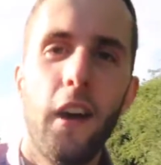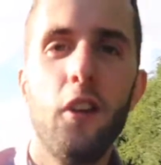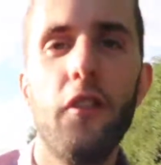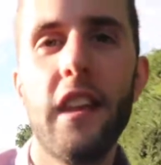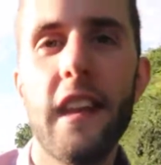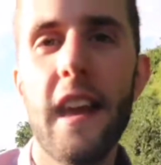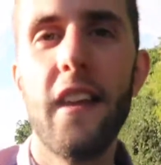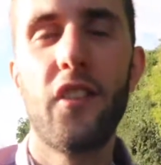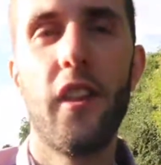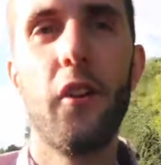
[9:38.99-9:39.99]
And over the
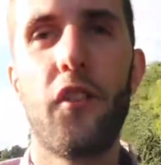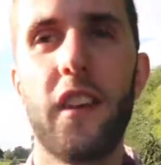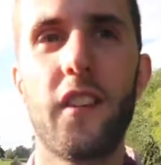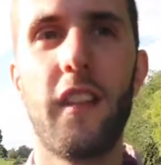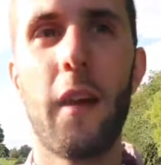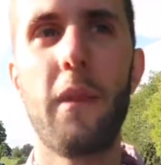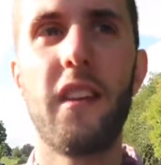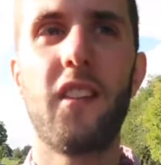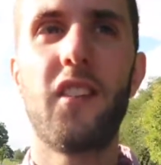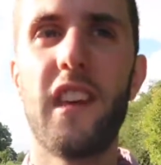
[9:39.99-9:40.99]
years, those things have led me
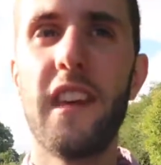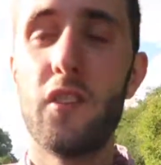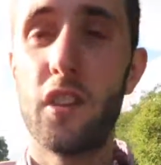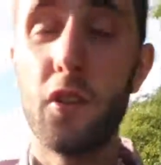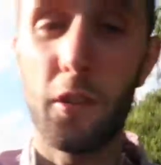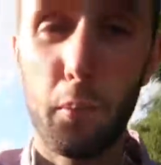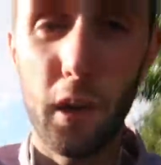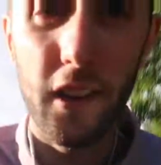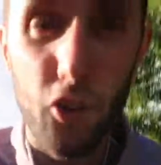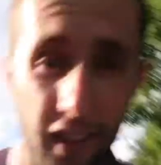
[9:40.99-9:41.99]
to see and do some
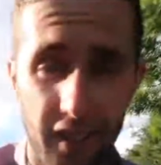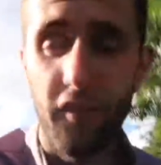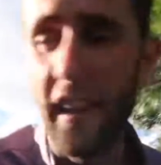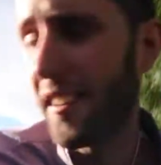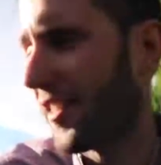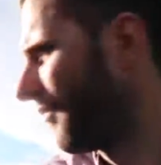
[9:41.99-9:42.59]
pretty interesting things.